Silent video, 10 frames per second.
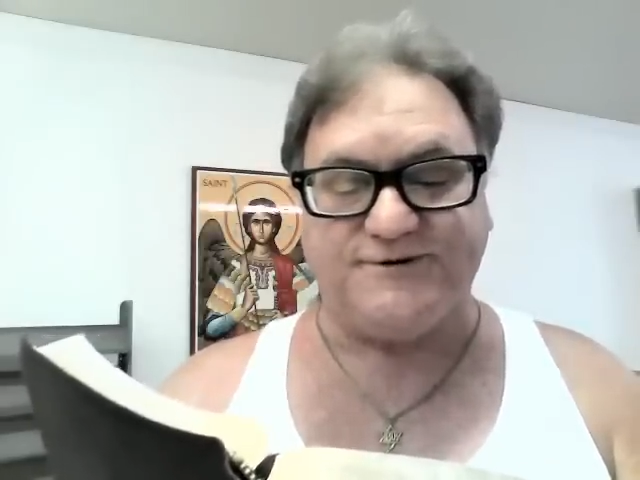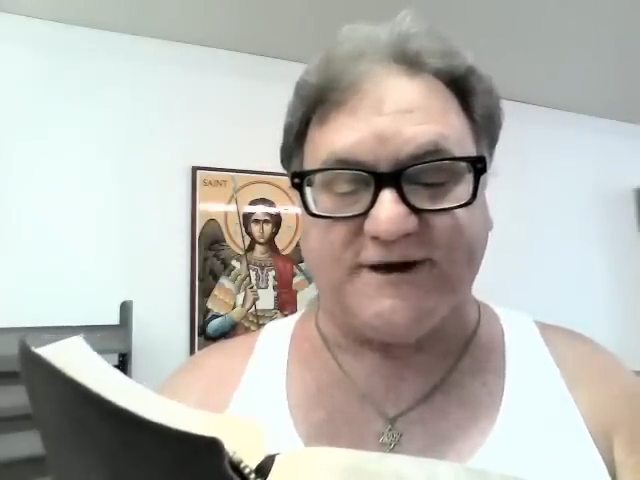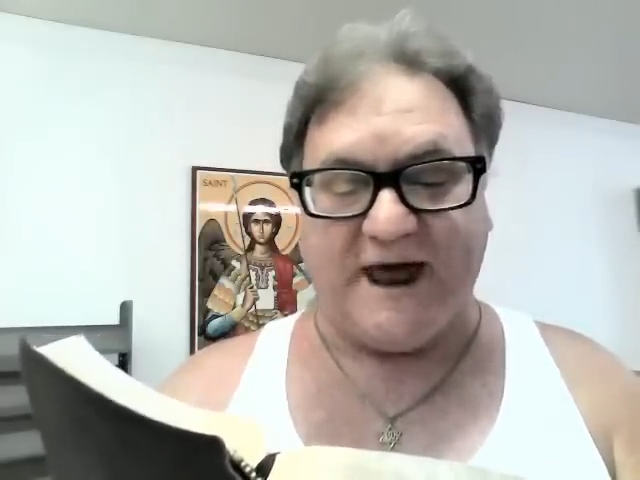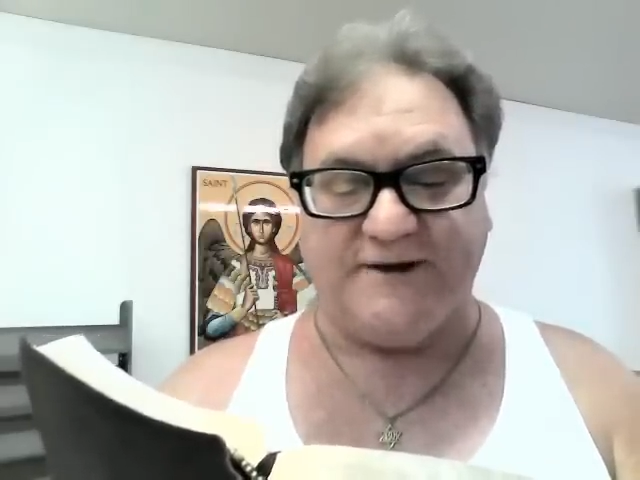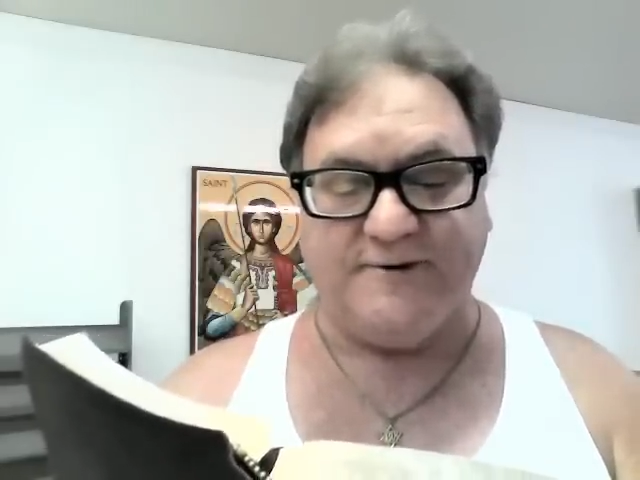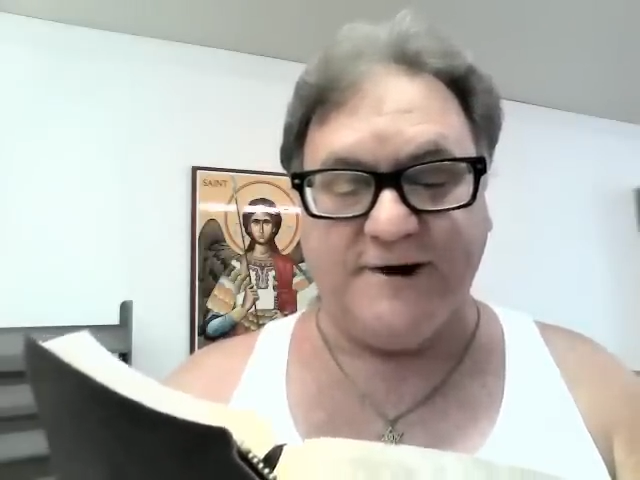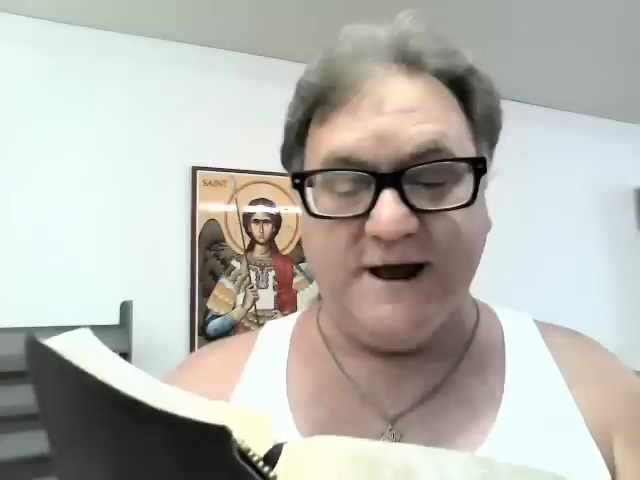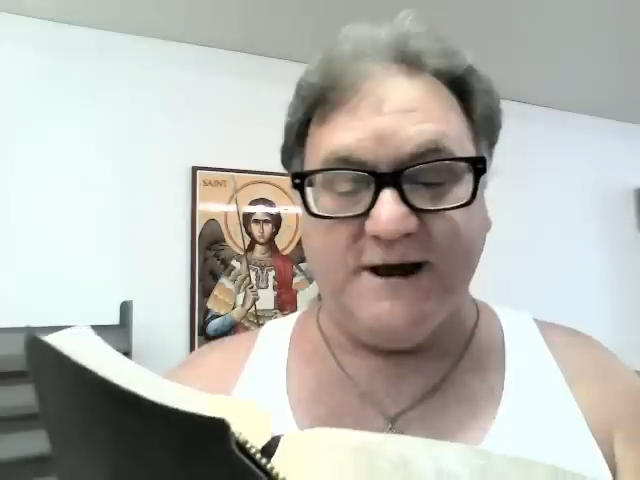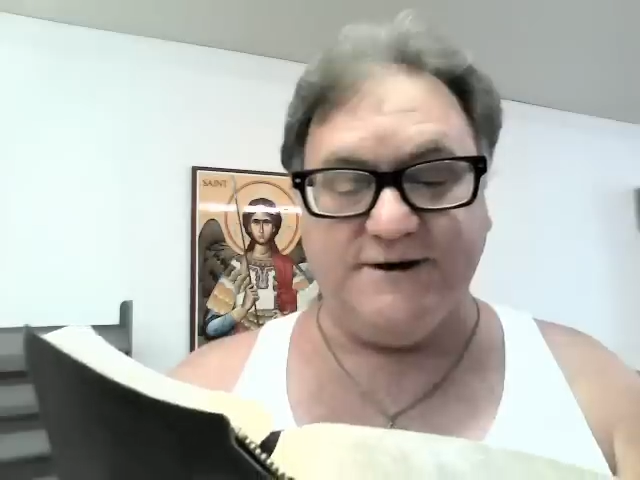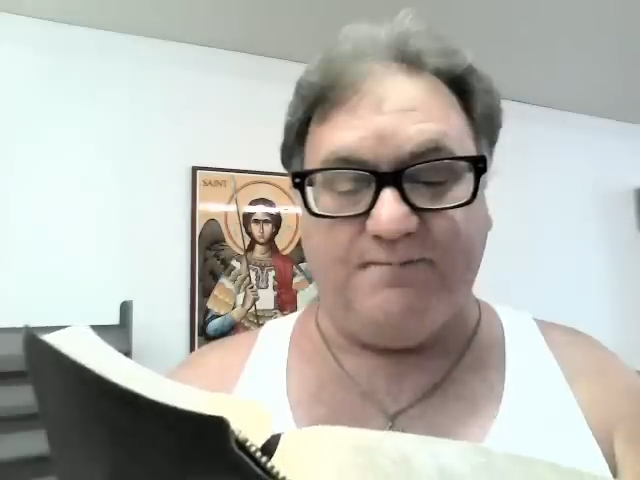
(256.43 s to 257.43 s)
scatter
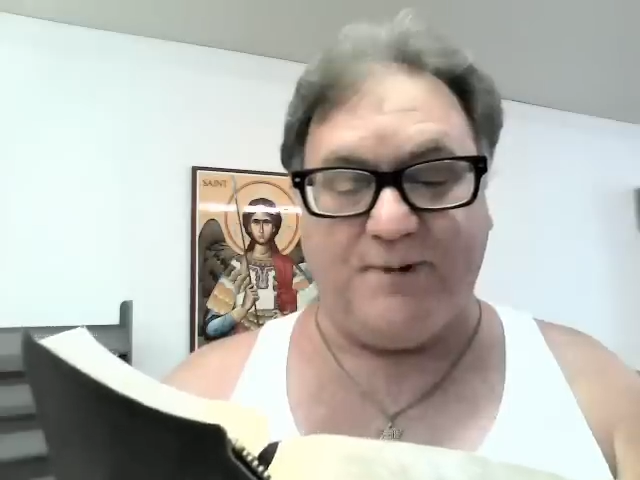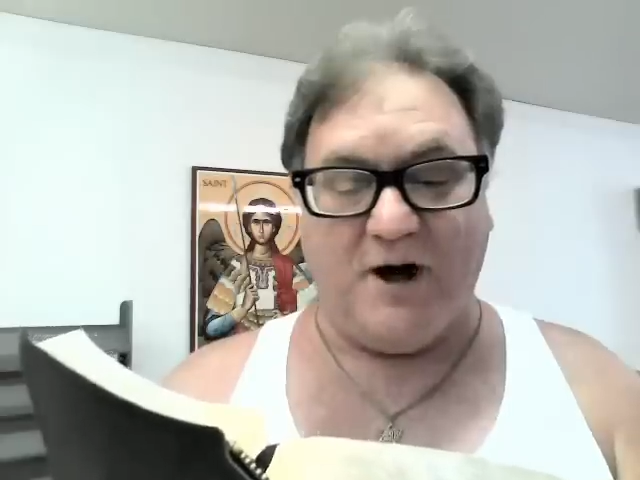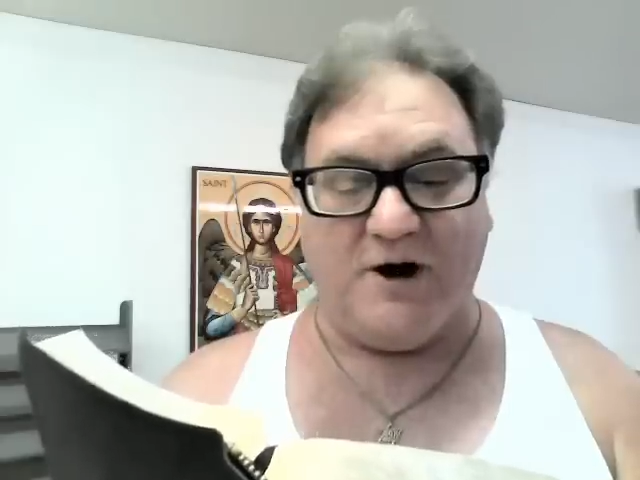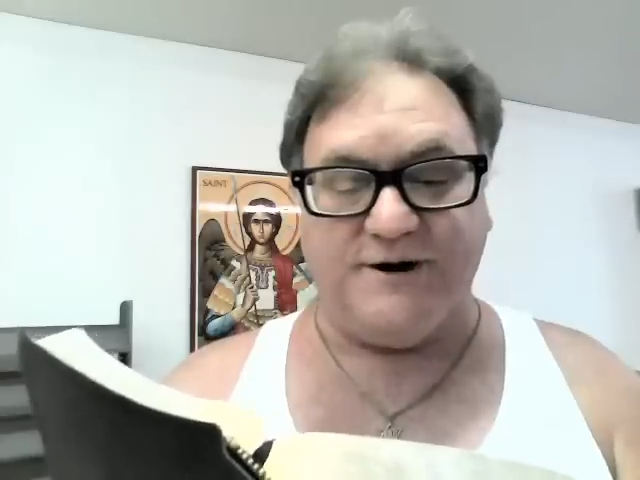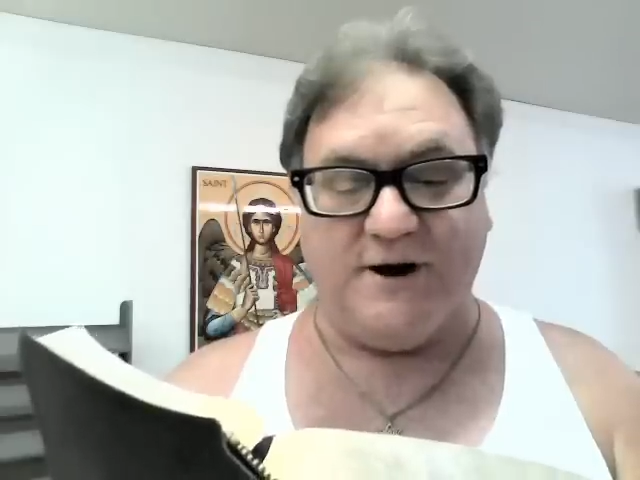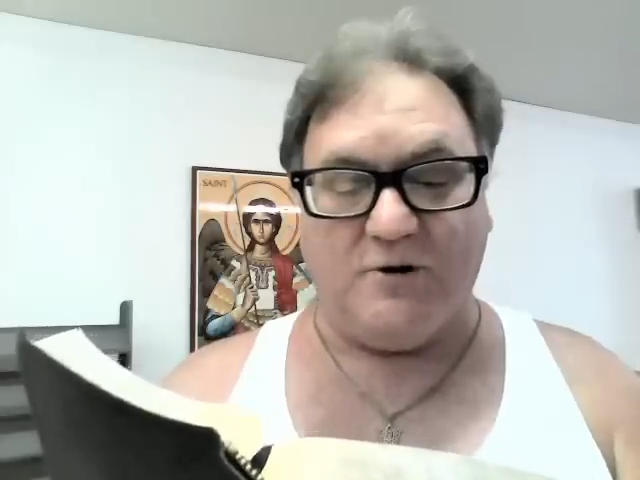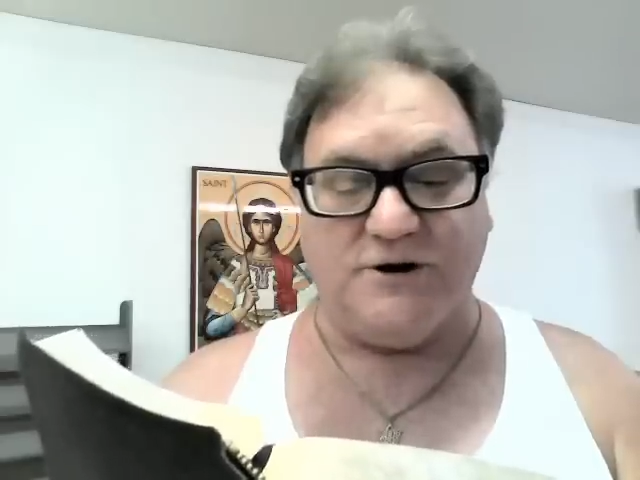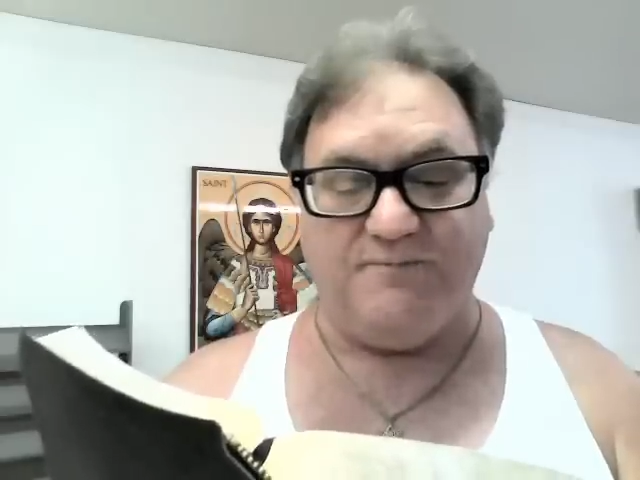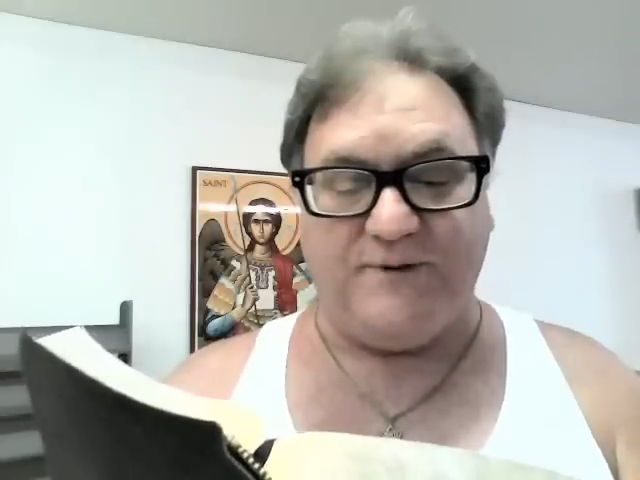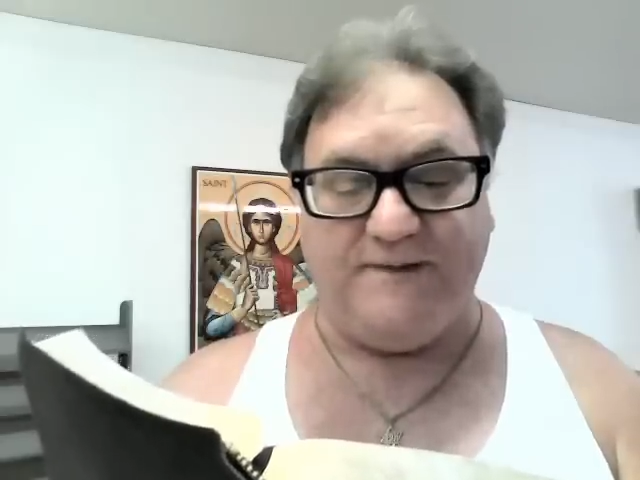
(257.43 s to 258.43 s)
the power of the
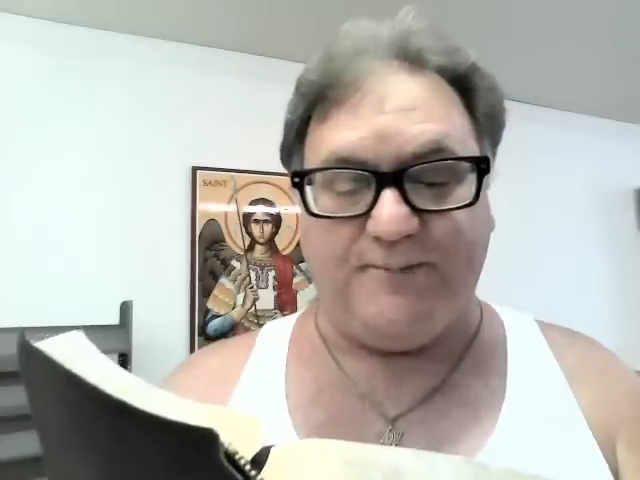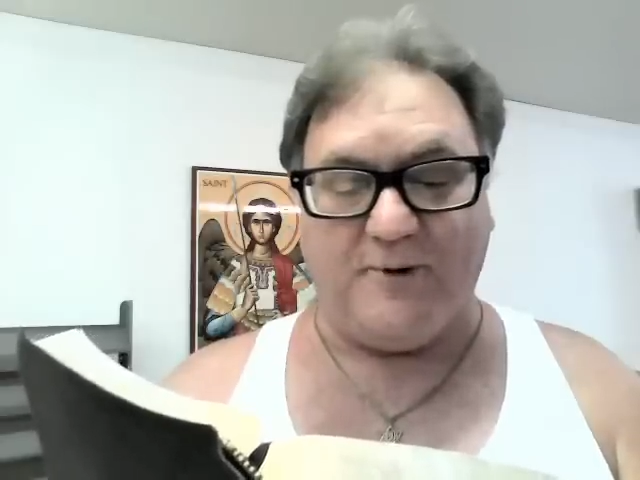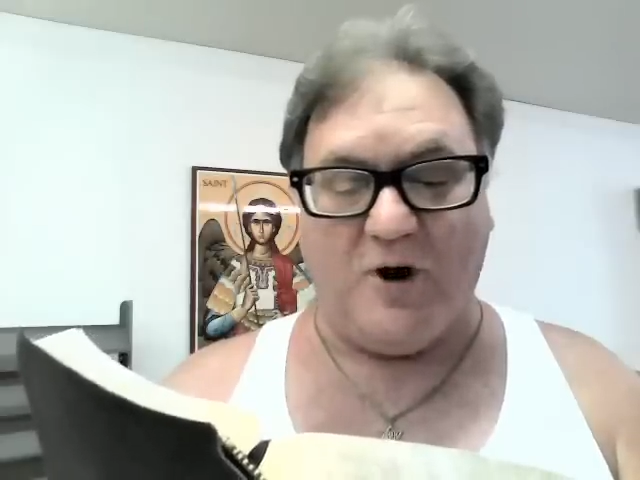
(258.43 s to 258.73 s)
holy people,